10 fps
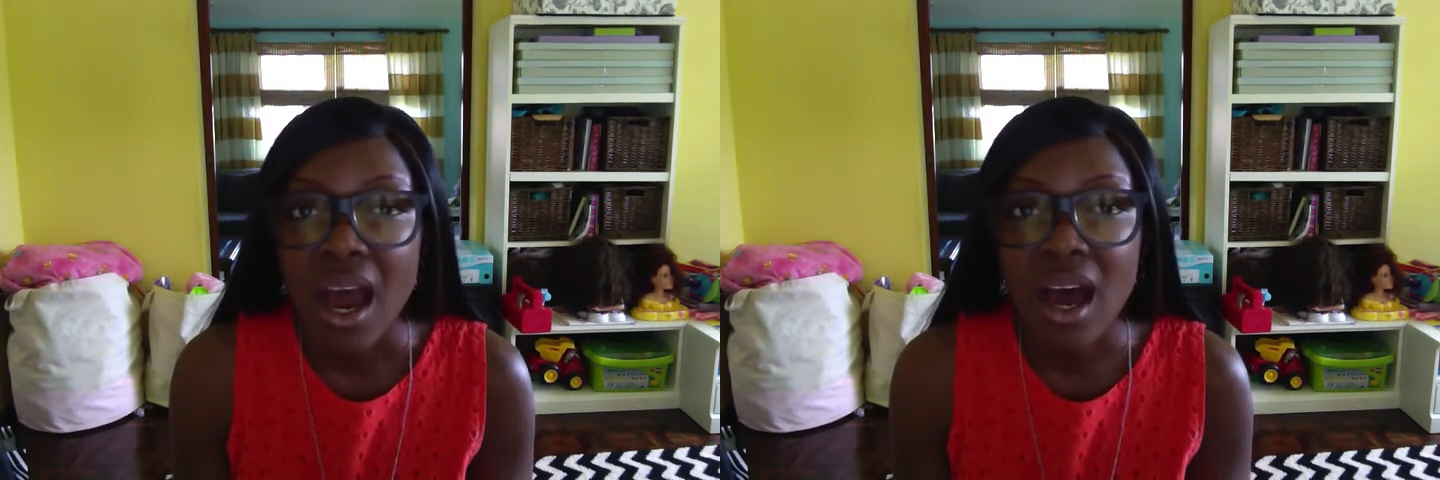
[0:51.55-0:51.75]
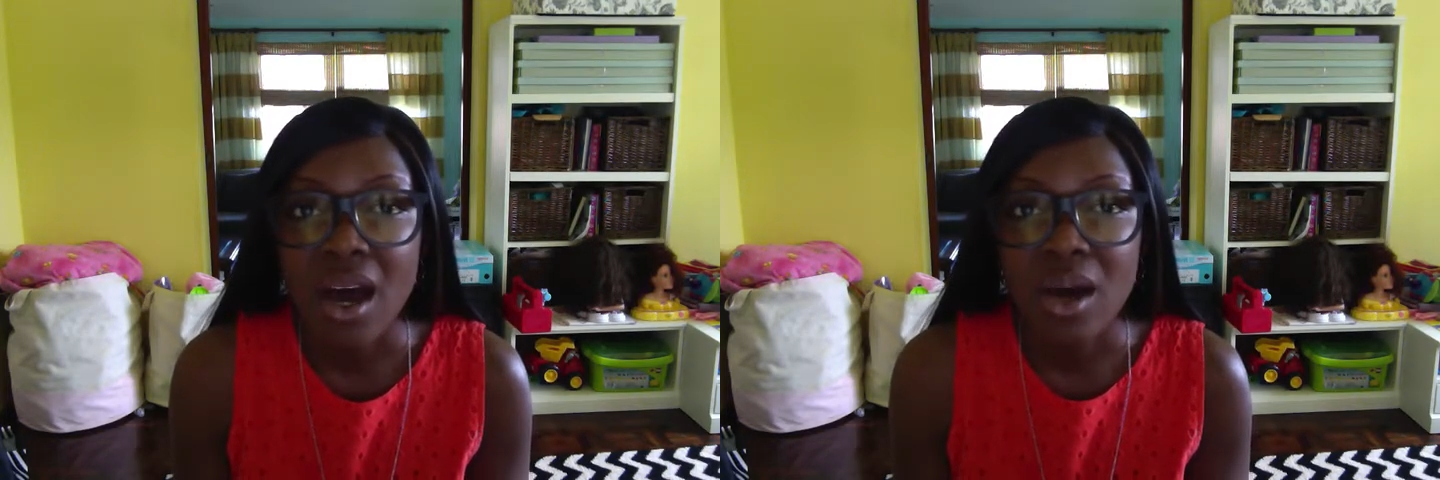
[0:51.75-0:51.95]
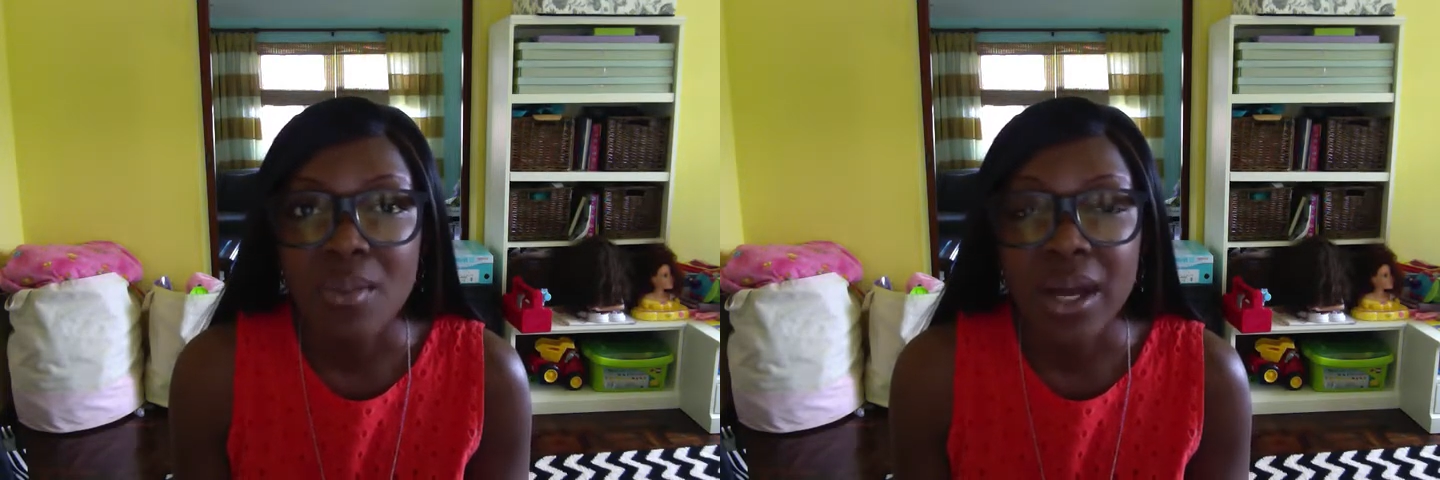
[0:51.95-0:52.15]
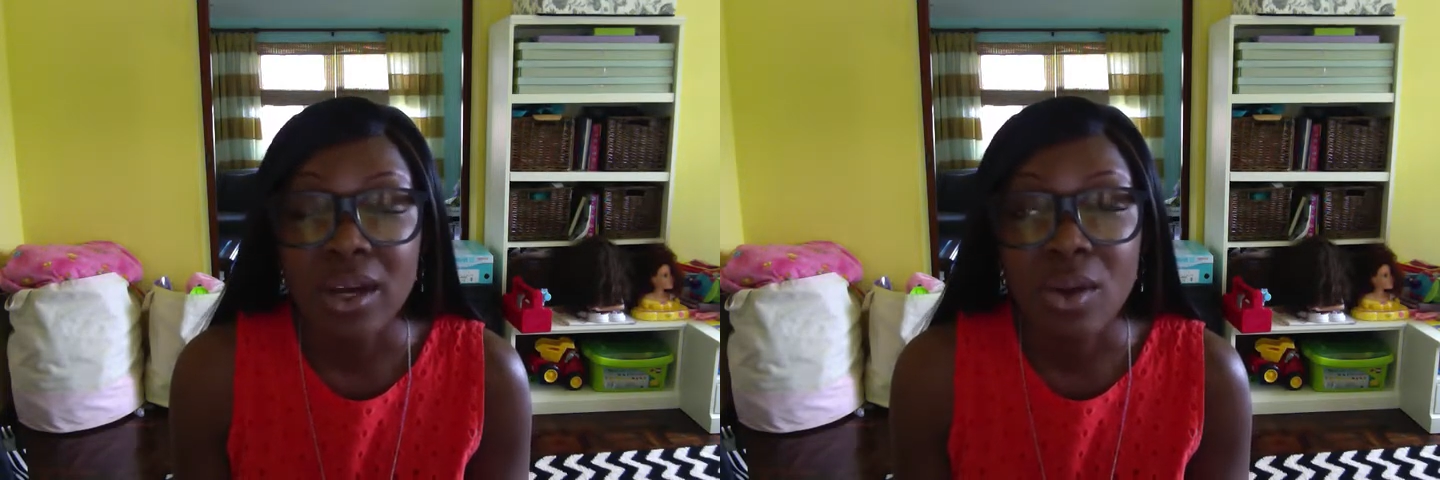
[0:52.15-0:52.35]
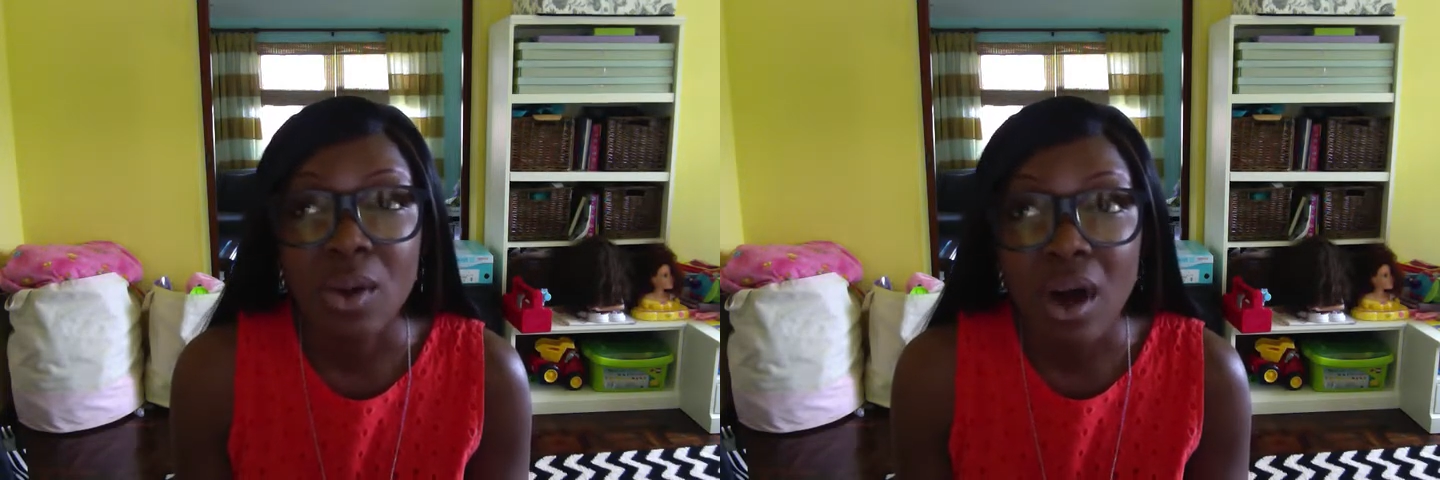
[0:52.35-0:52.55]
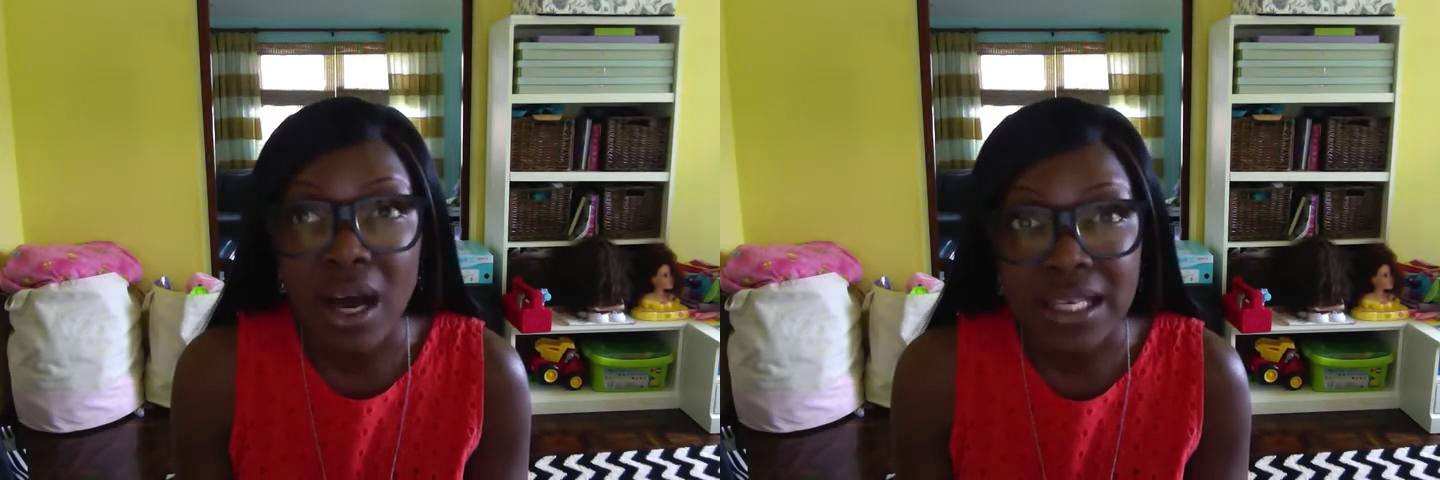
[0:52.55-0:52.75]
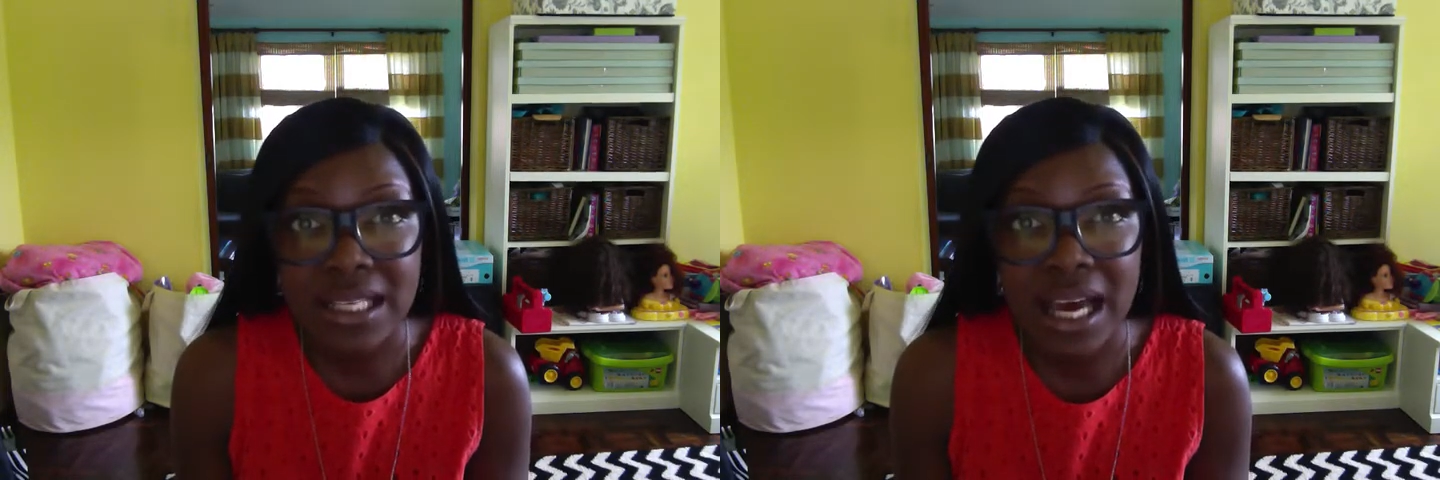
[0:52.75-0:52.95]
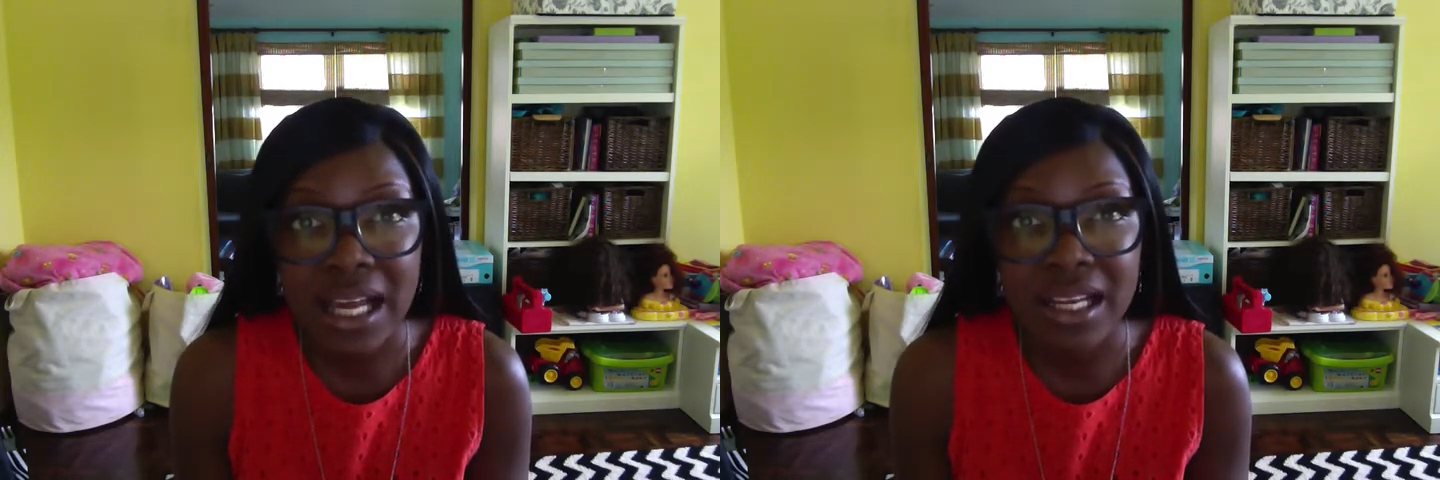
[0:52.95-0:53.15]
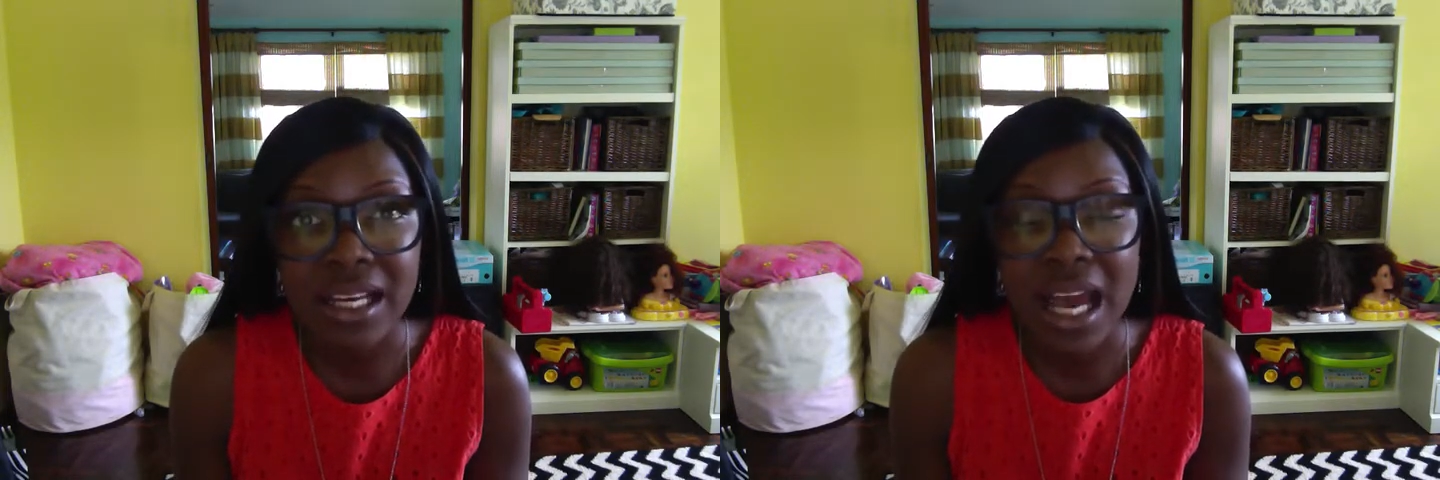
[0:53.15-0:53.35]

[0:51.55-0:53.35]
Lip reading: I got a whole hog salad.